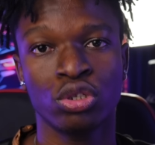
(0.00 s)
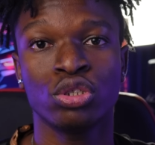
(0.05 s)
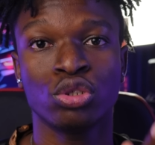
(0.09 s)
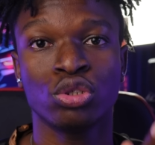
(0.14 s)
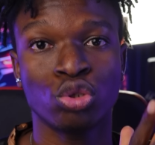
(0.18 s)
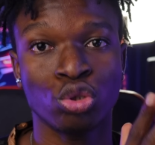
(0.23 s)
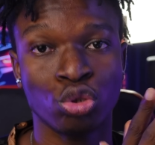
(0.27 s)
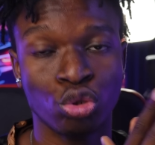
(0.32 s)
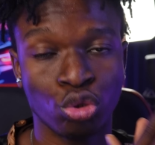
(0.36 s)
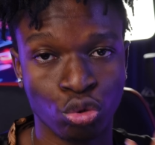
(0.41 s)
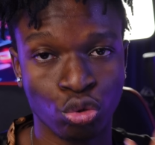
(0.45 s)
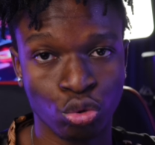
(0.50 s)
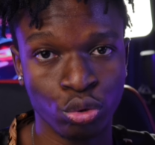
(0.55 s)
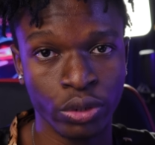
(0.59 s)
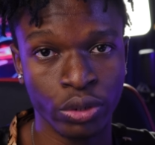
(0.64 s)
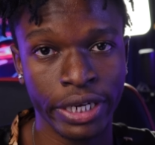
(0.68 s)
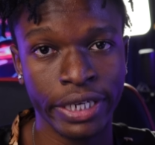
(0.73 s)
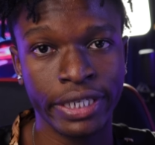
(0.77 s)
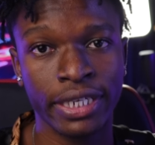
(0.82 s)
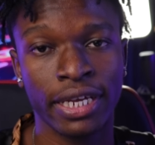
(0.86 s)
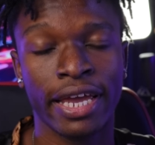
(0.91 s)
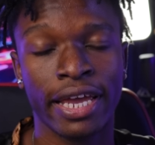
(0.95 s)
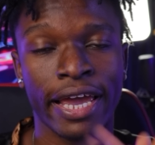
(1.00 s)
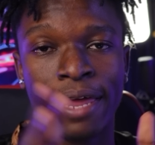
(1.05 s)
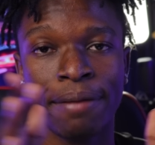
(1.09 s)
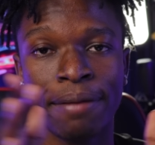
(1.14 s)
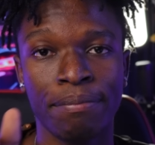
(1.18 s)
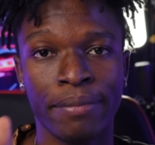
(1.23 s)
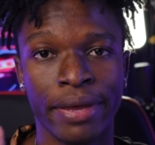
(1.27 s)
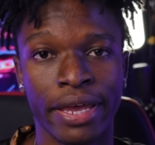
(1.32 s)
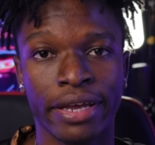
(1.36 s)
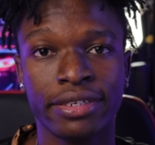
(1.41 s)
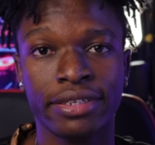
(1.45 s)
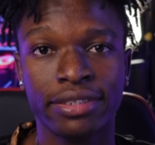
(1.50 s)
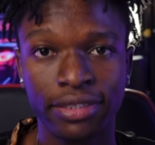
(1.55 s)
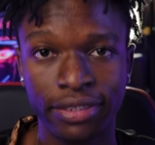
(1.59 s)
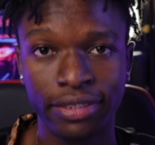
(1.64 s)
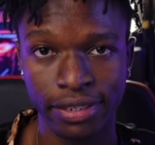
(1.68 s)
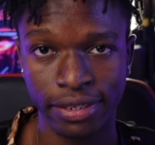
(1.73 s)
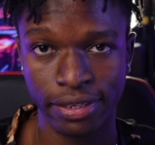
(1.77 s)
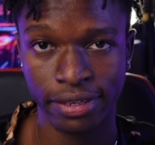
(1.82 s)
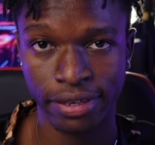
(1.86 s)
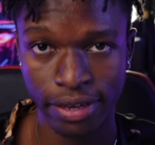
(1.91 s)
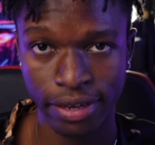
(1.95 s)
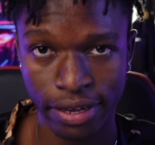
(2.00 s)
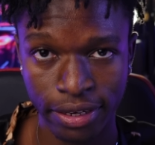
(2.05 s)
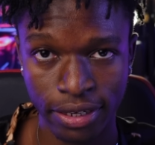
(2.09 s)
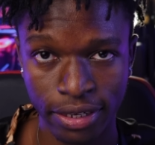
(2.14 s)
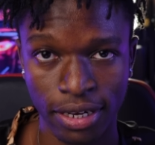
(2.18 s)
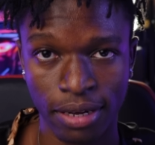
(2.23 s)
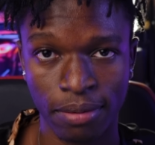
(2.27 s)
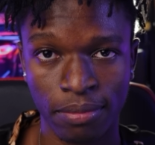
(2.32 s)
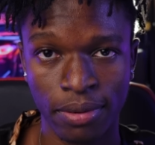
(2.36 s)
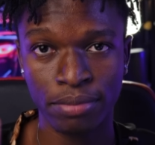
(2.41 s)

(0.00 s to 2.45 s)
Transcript: to trade and make steady income.